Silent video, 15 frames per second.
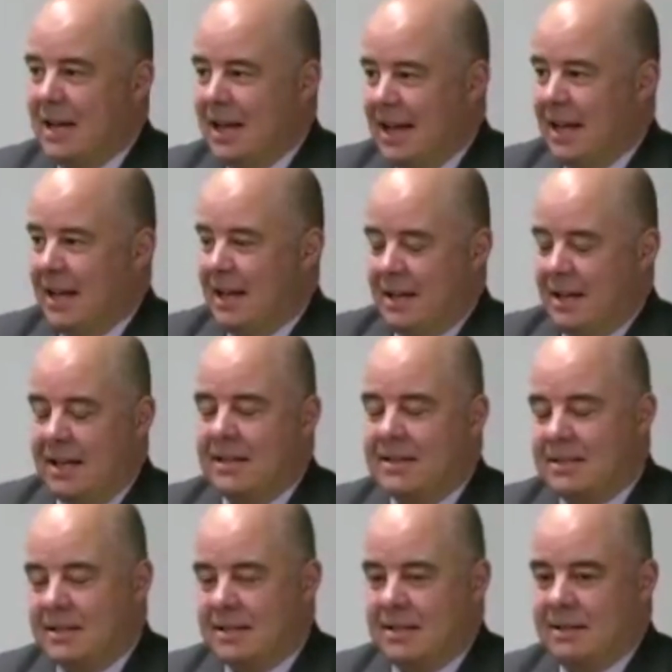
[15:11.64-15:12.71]

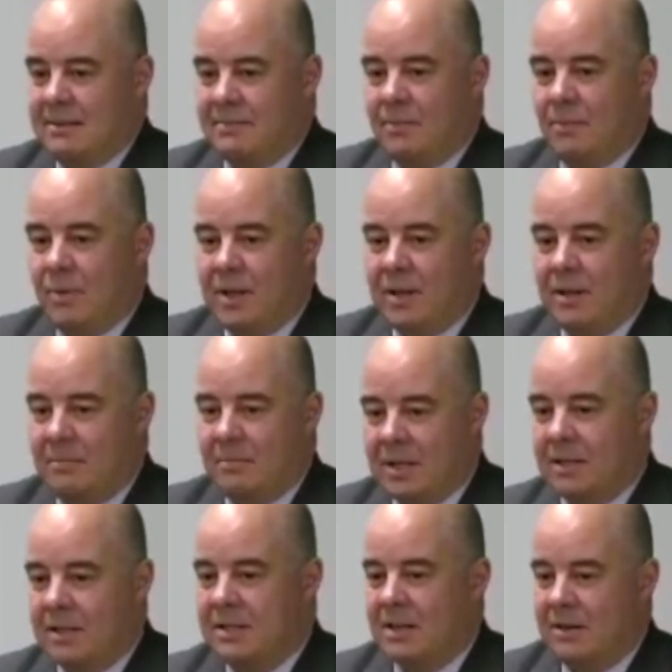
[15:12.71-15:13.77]
It's when
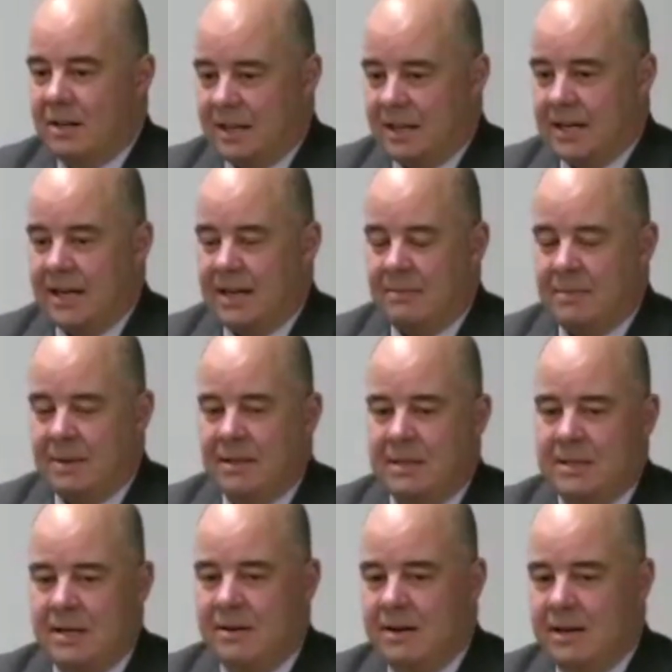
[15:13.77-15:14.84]
the Canadian
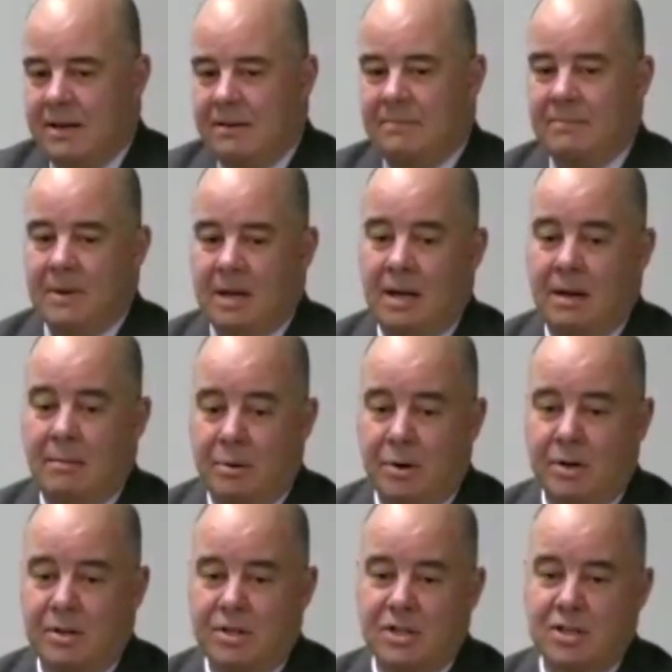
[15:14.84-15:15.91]
military,
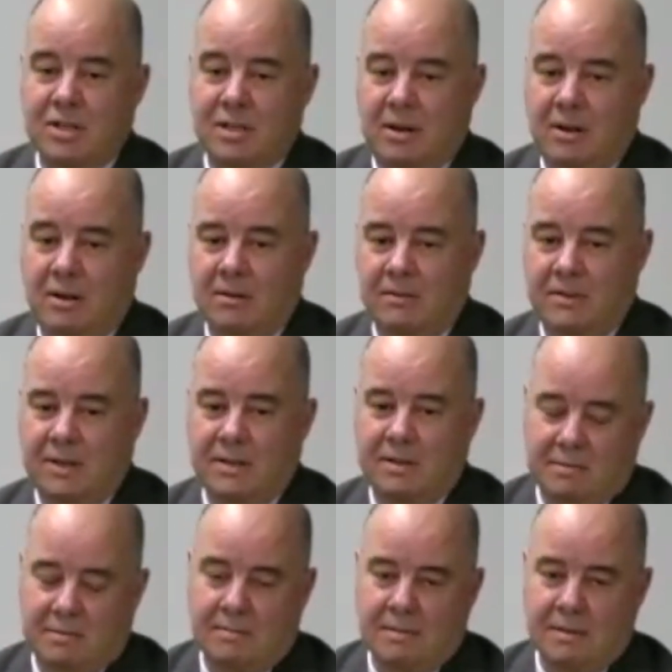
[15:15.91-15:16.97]
purged all of
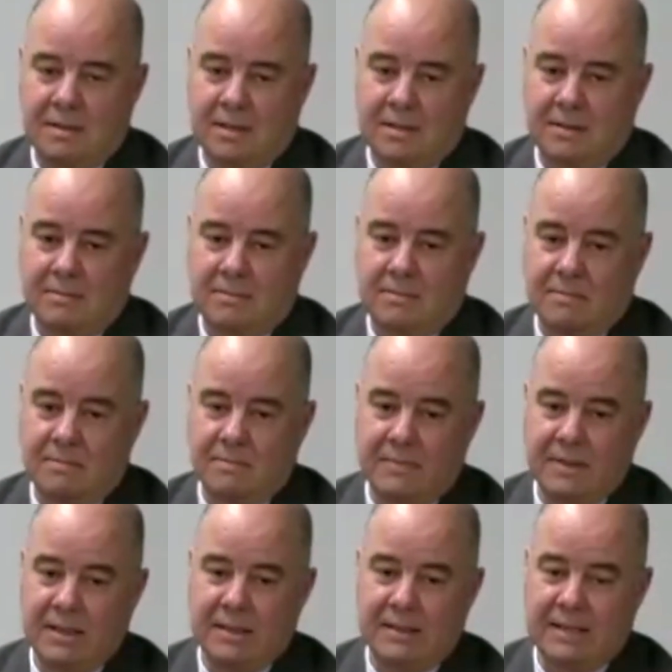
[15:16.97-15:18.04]
the
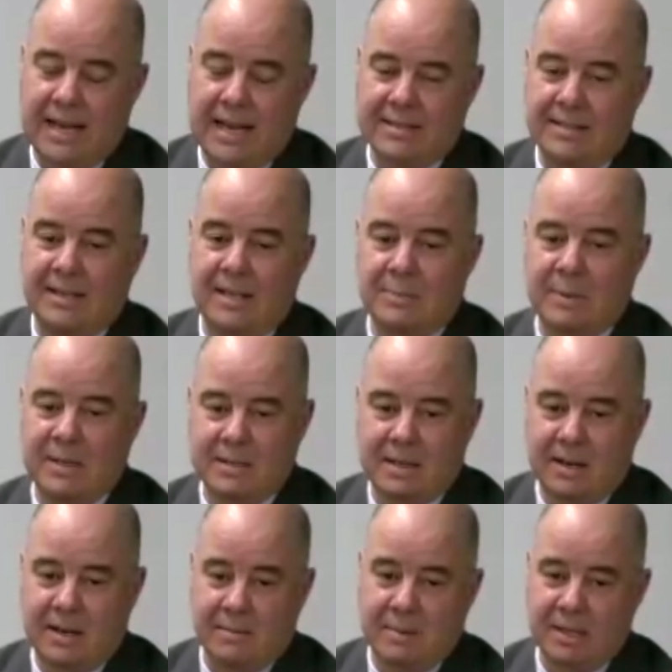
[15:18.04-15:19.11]
gays and lesbians
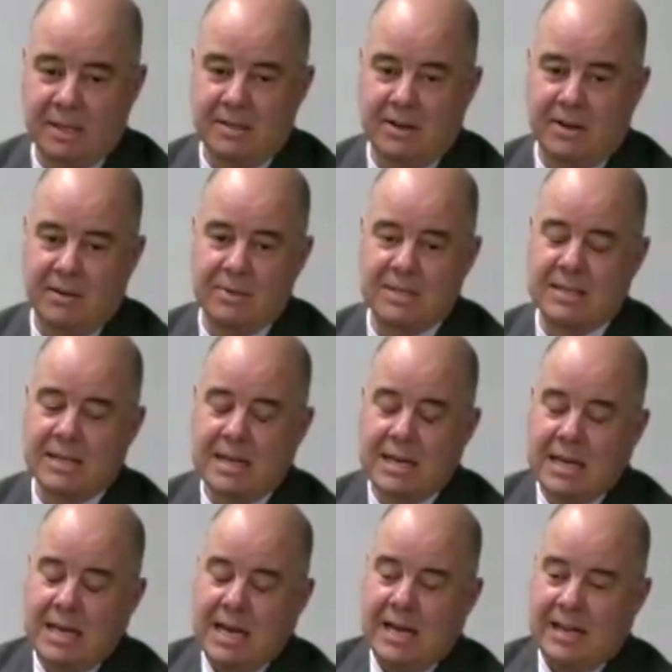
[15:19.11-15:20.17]
out of the military. It was
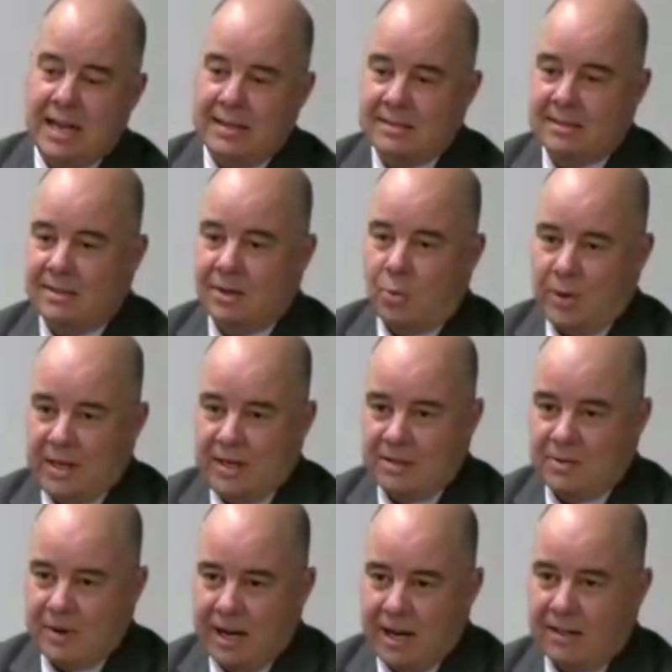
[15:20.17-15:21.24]
against the
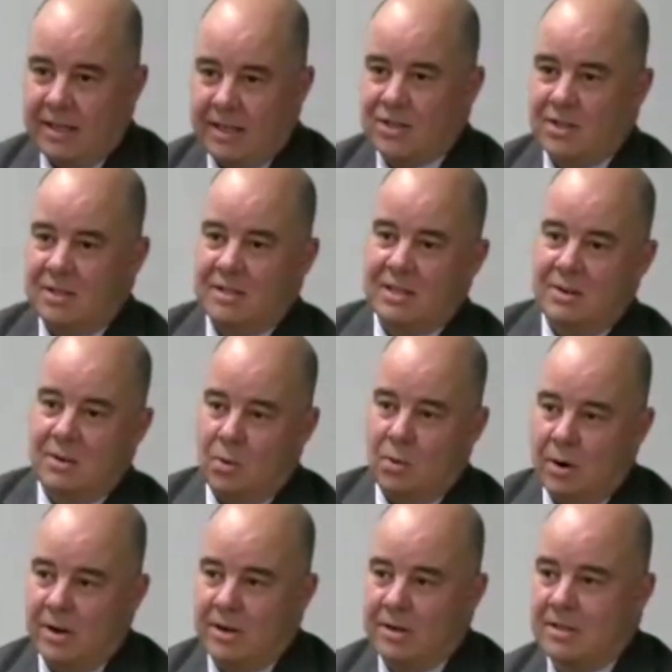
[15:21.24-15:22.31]
Queen's regulations and
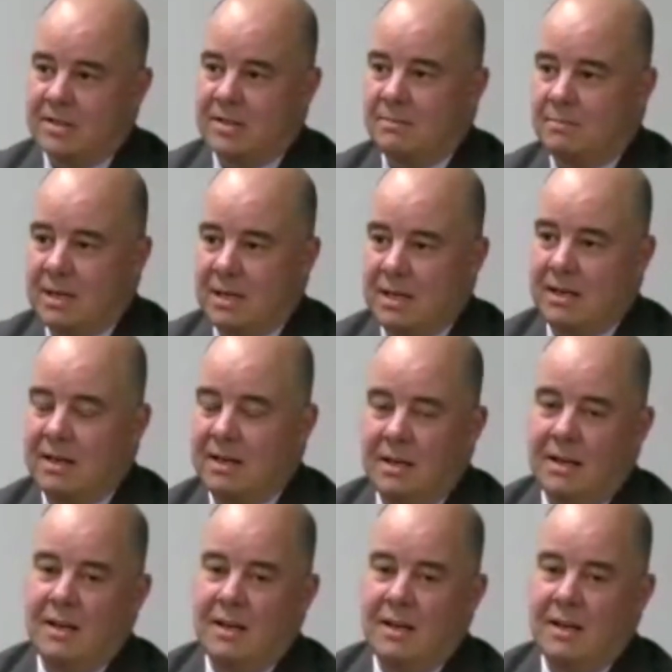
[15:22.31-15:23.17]
orders to be